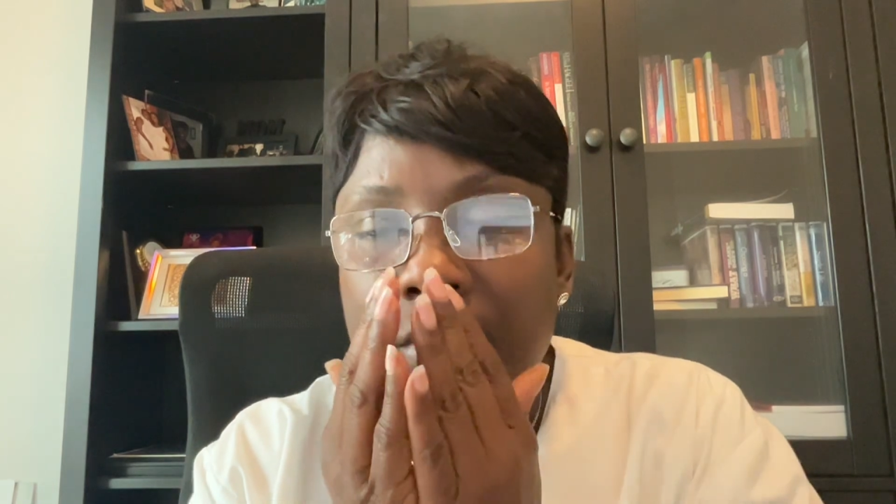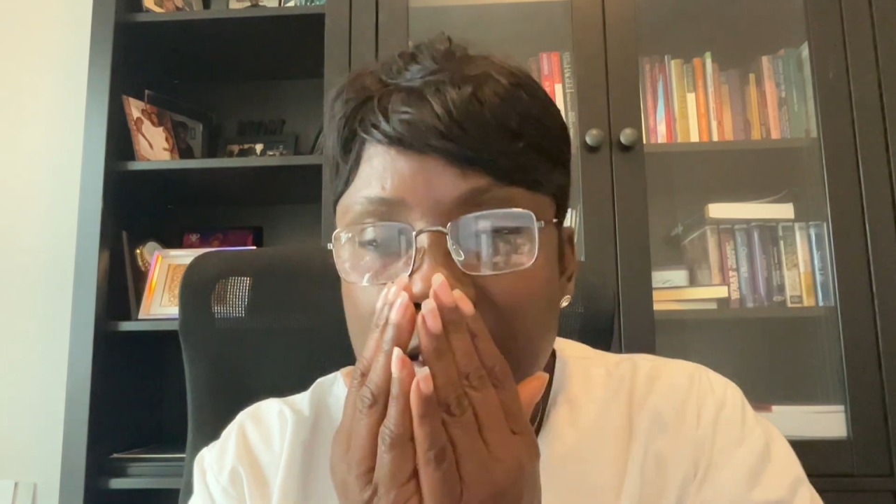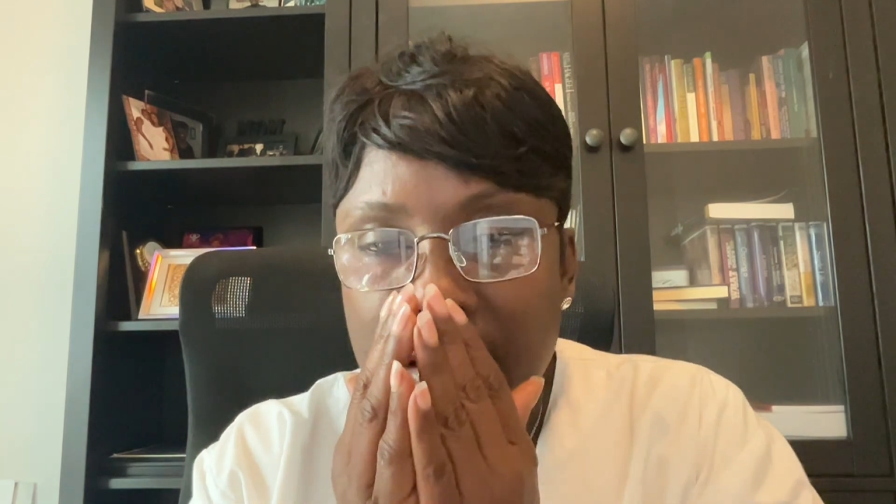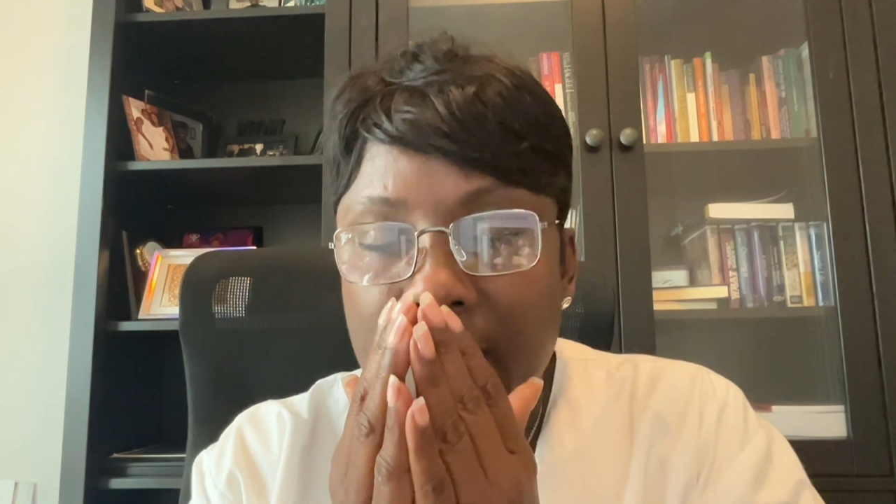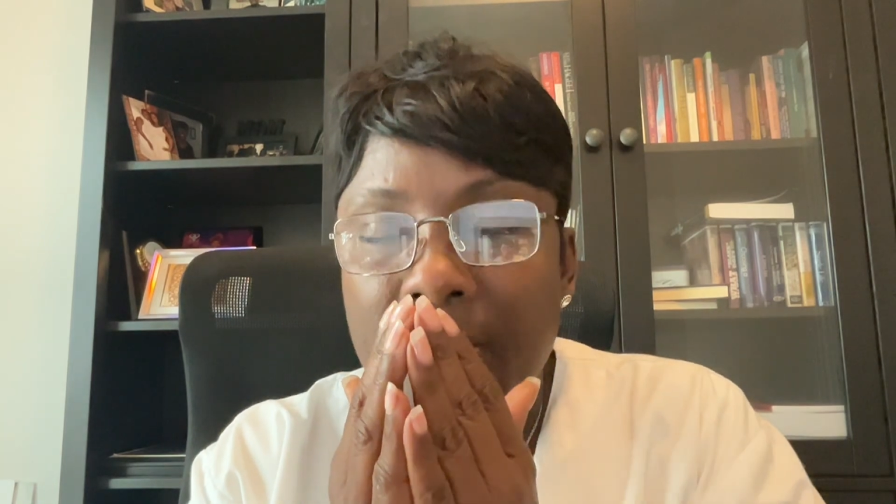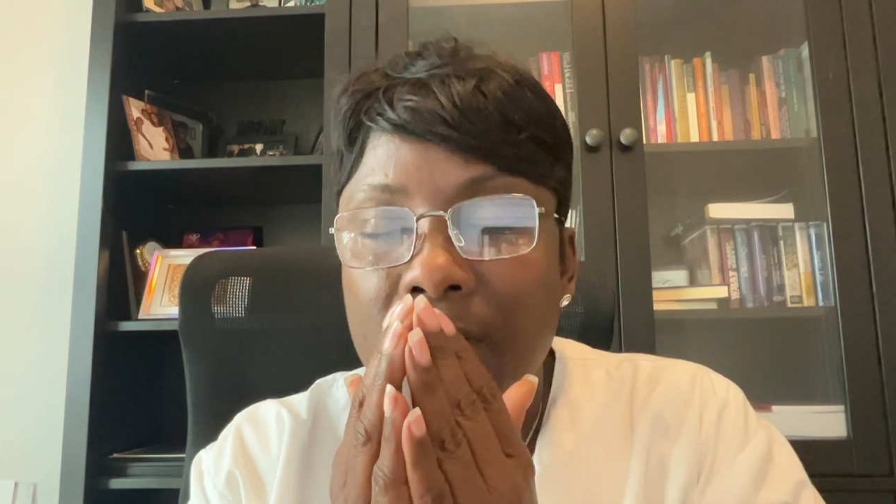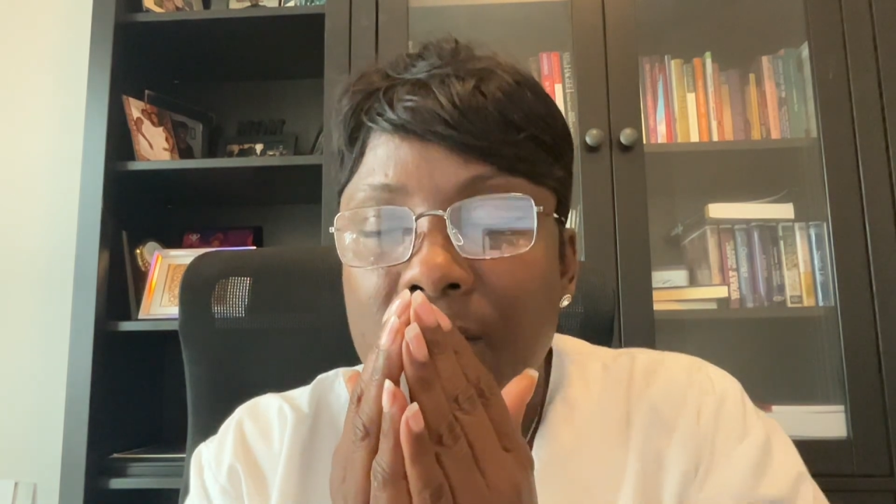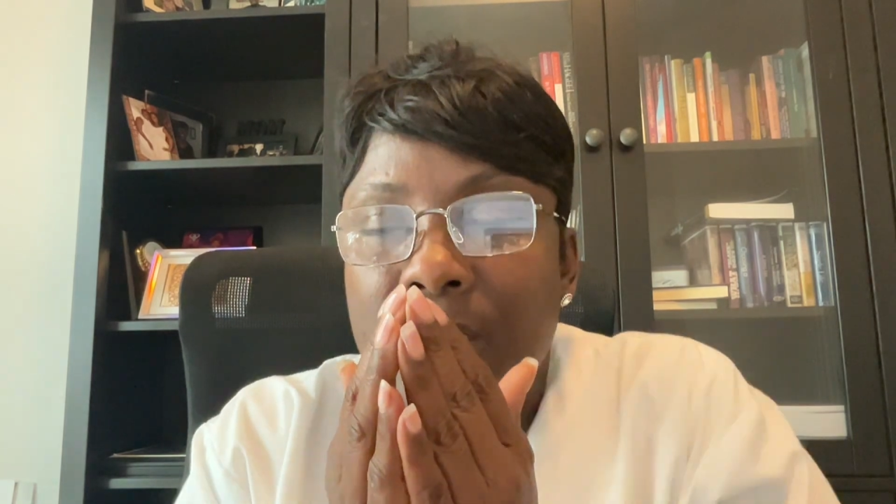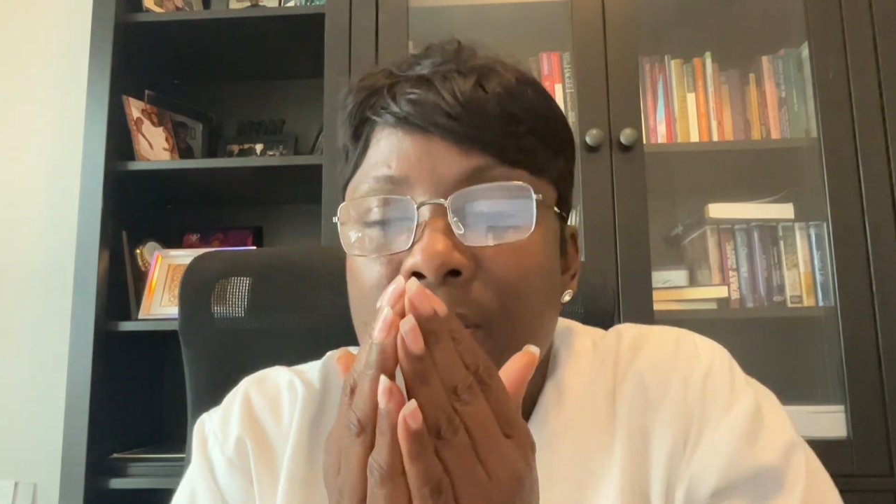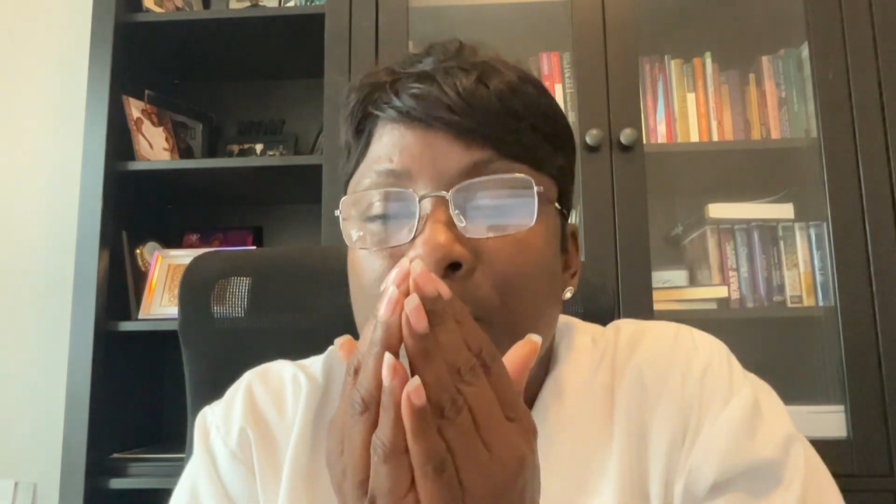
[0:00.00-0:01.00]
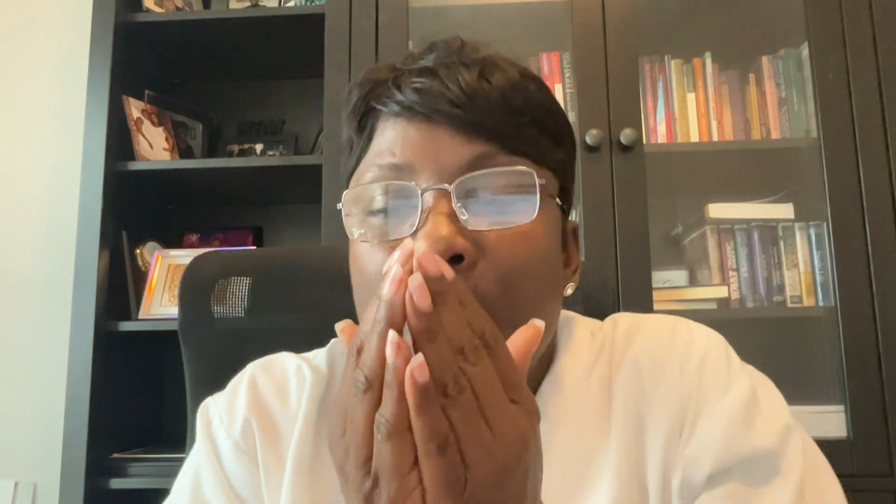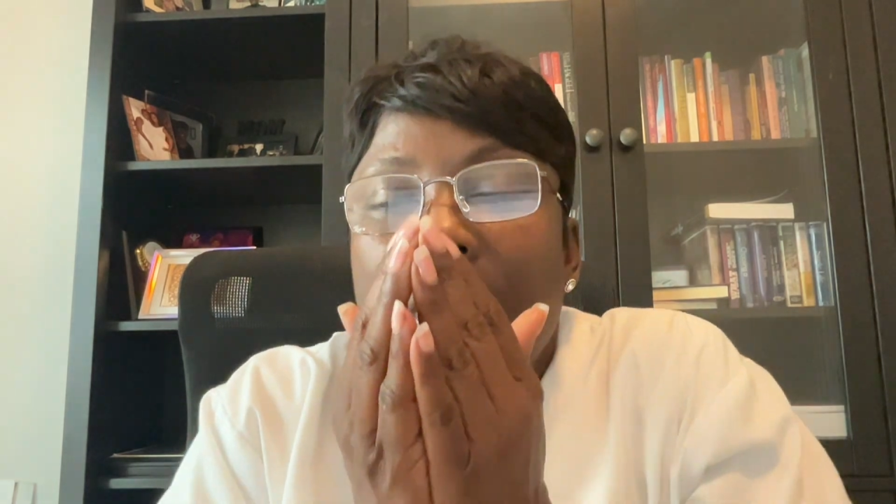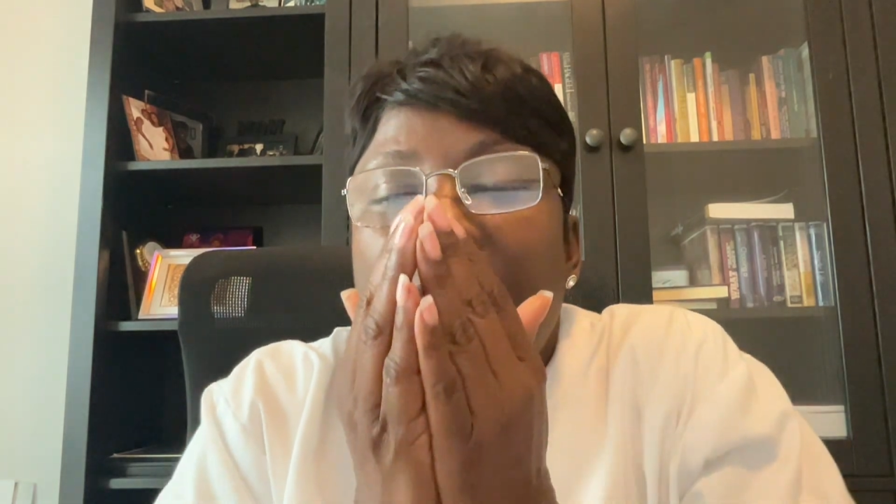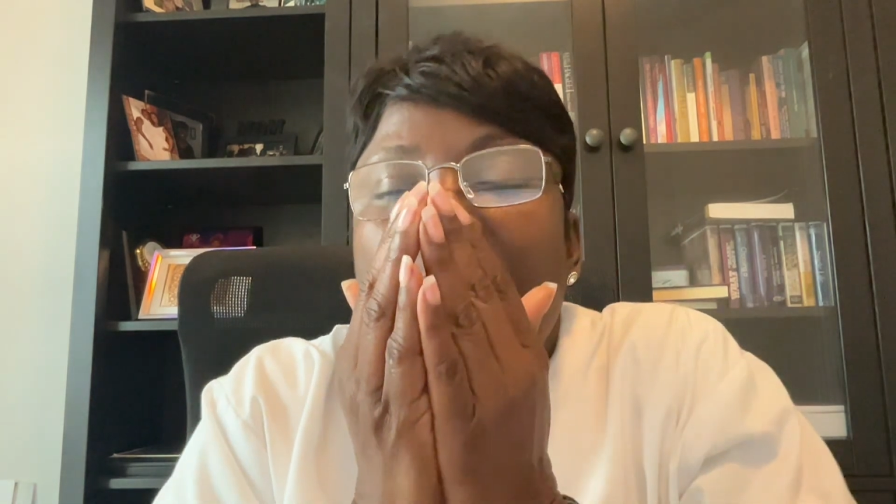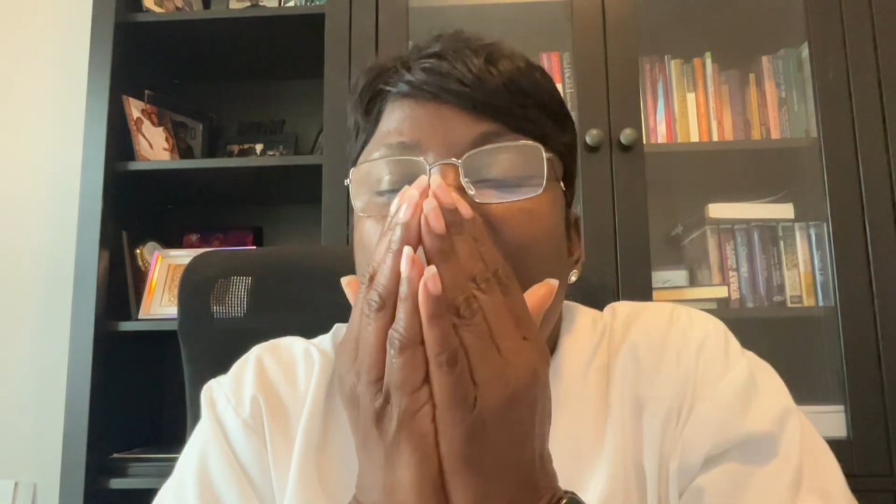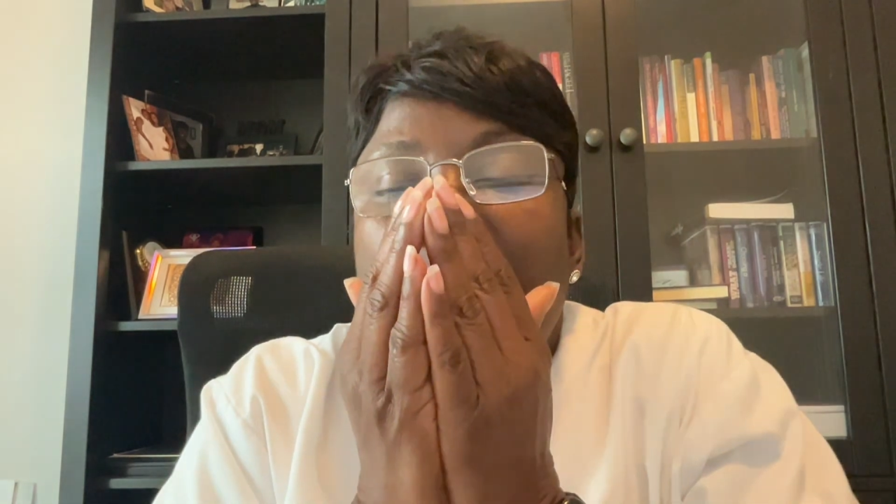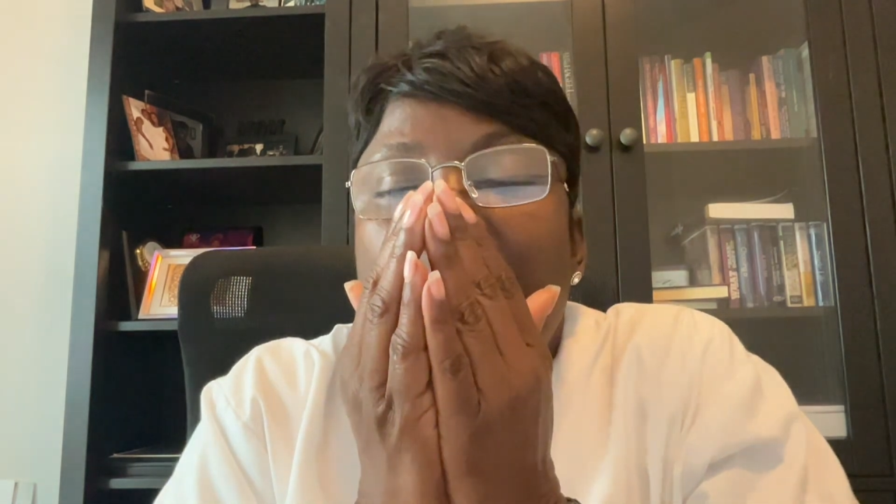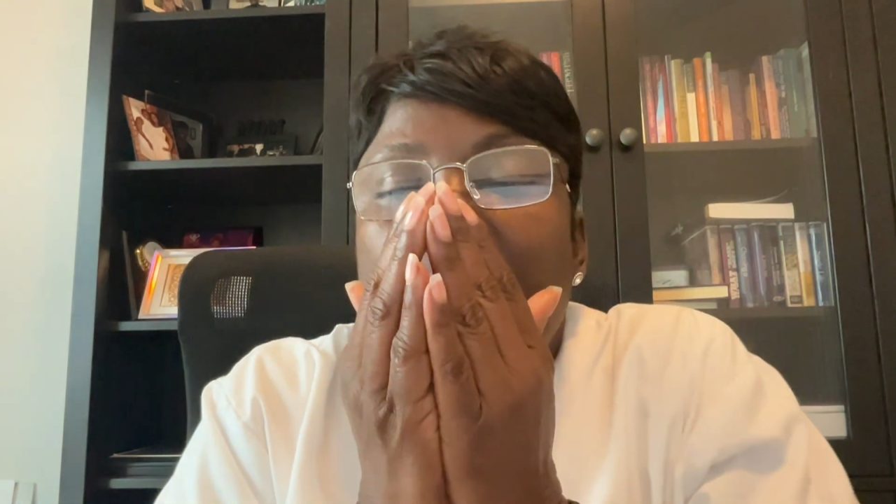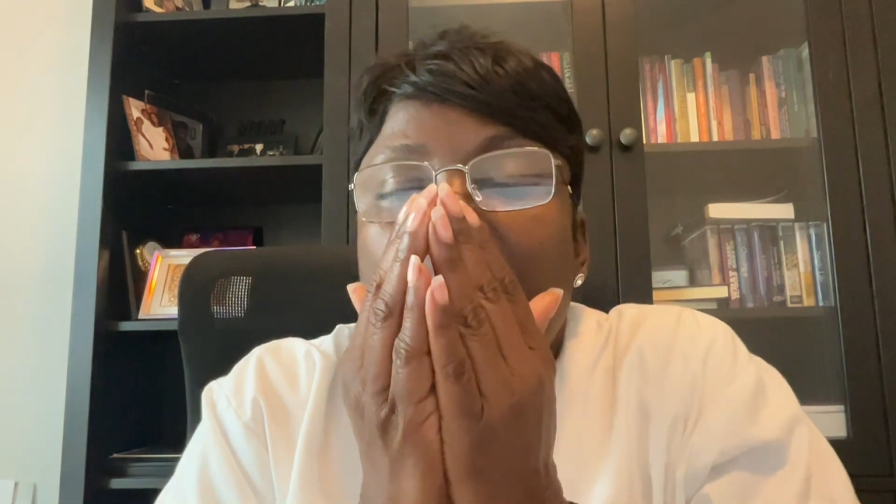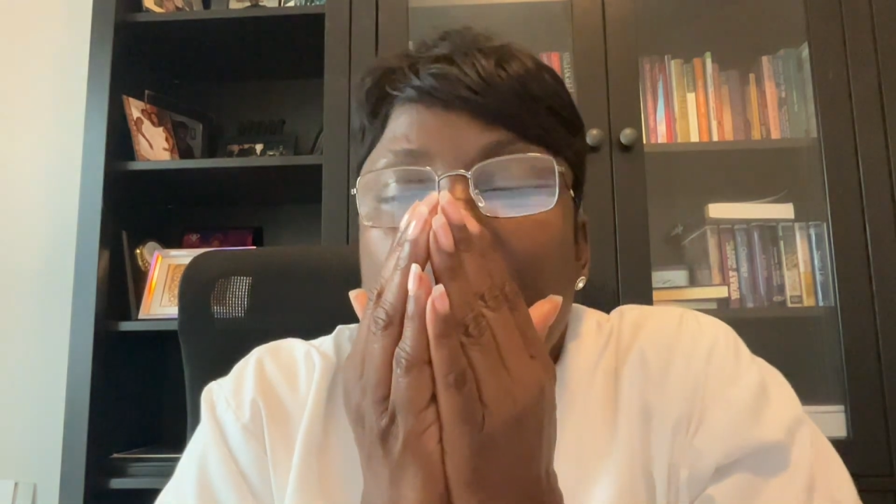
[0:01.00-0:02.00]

and just take a deep breath in